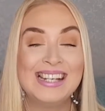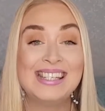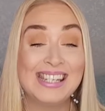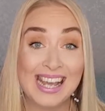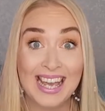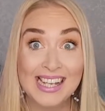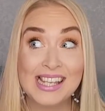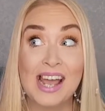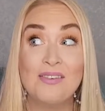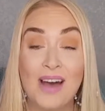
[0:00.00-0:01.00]
Today guys,
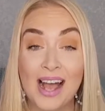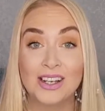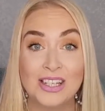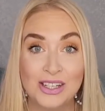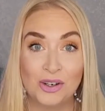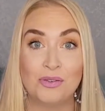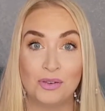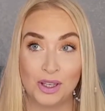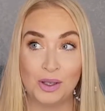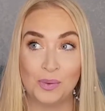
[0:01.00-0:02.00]
I've actually got for
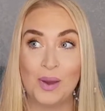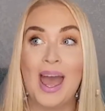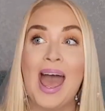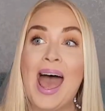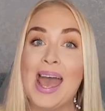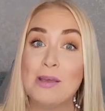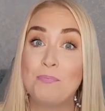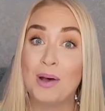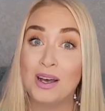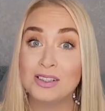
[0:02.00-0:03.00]
you a
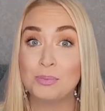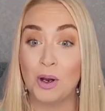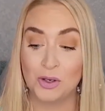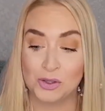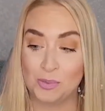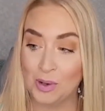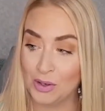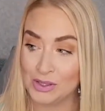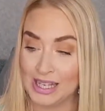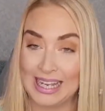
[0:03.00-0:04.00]
Birchbox
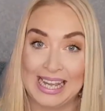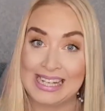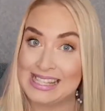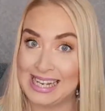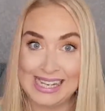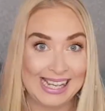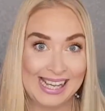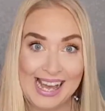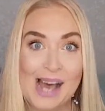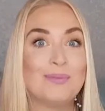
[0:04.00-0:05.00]
unboxing. It's in
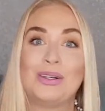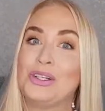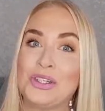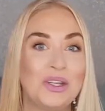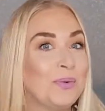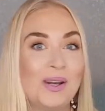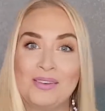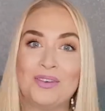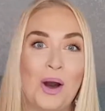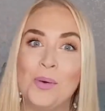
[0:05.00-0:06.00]
here, I'm going to show you what
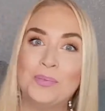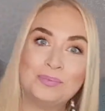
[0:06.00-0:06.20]
I've got.